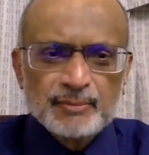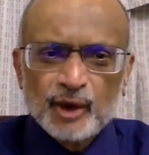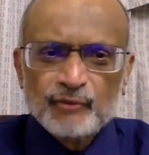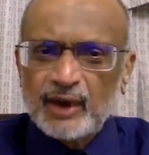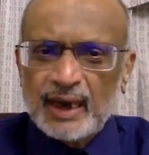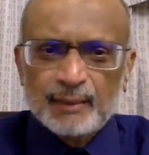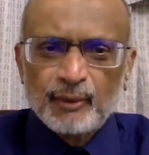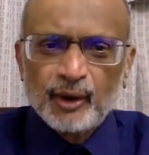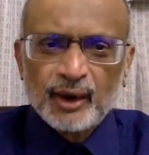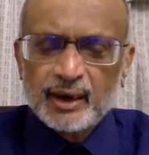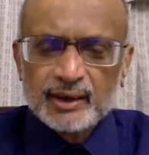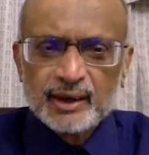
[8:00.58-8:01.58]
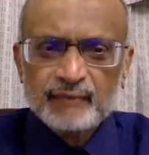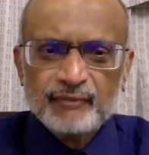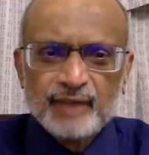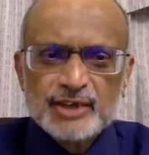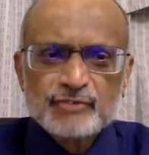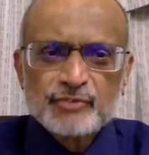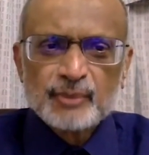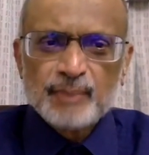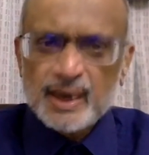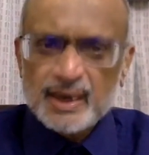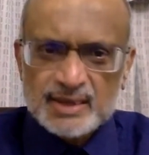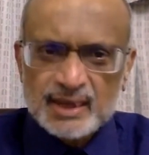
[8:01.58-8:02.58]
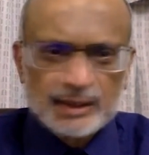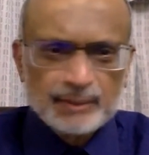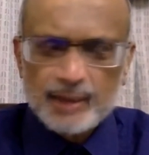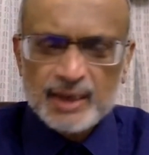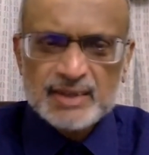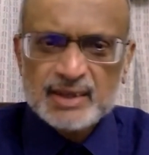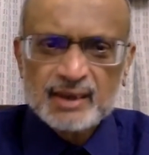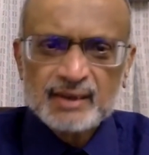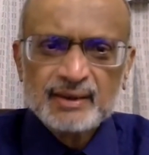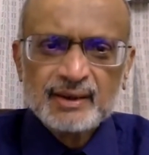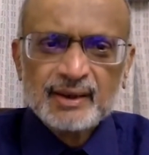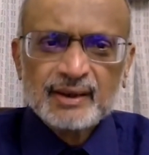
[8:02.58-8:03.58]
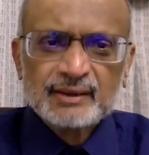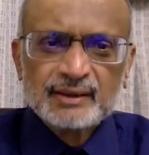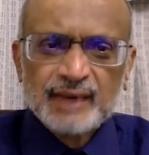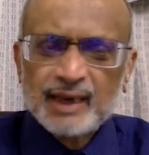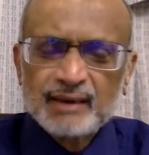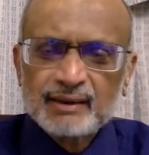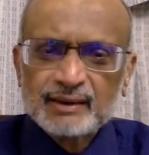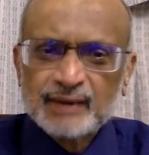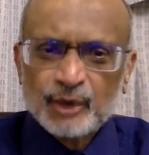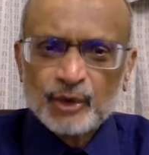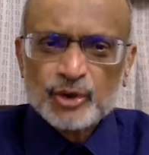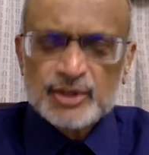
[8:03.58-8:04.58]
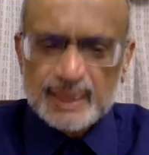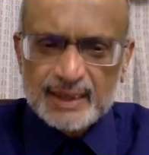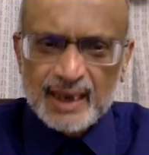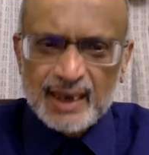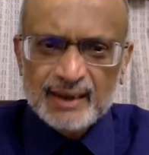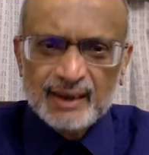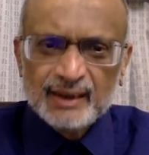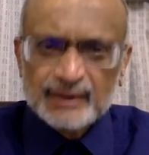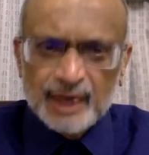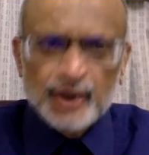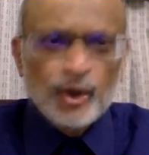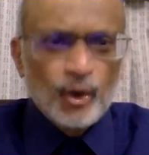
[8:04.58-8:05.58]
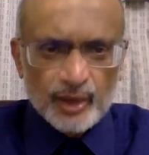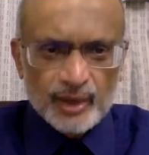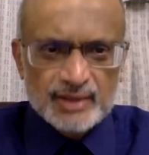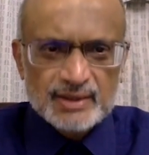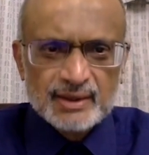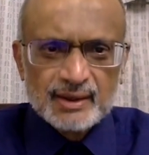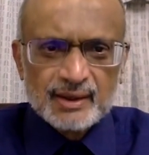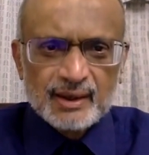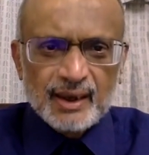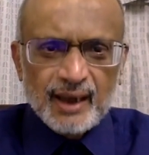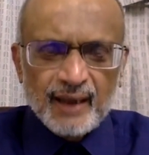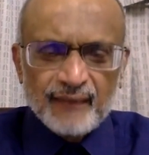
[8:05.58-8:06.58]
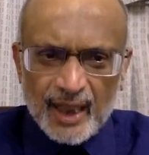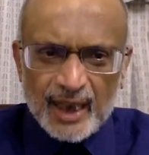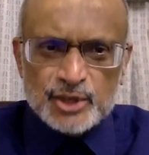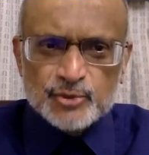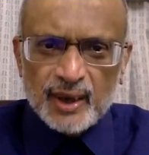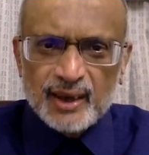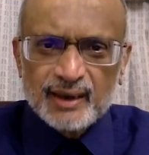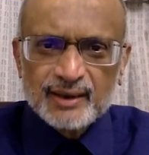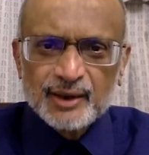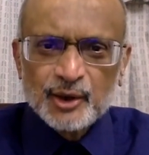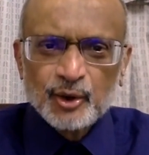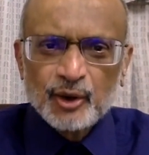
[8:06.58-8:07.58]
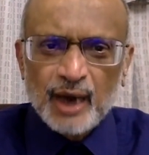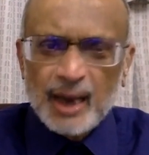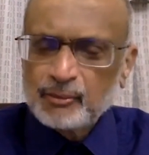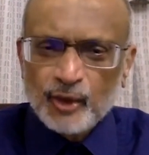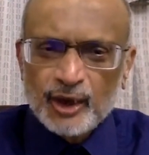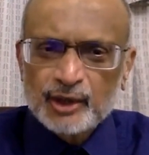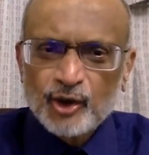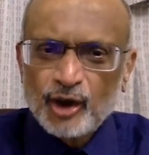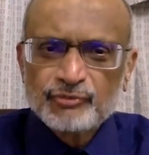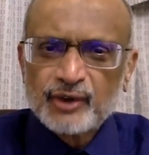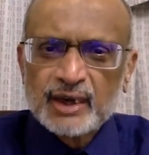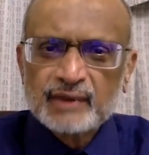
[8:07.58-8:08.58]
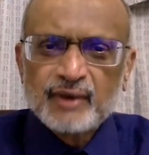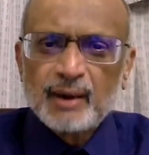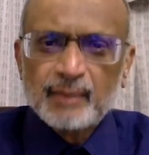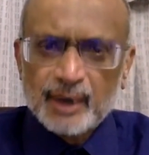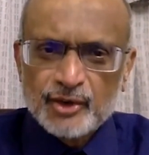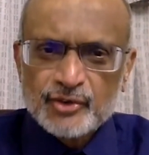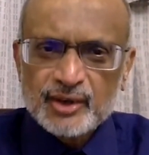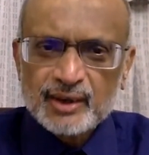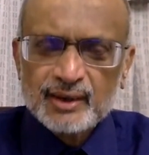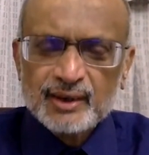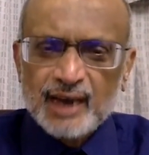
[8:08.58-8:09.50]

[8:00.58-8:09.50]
I'm not worried about another invasion from Pakistan. The Pakistan, they don't say that. They know it. And that's why, you know, I'm quite confident of our military.